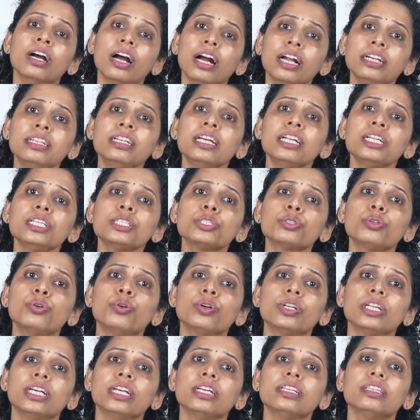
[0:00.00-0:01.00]

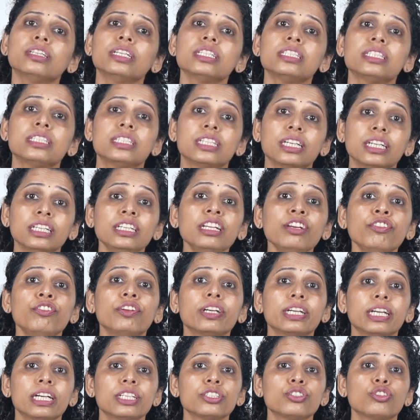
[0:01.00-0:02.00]
underscoring the
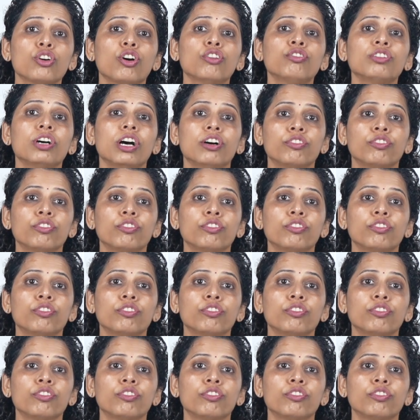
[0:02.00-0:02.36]
significance of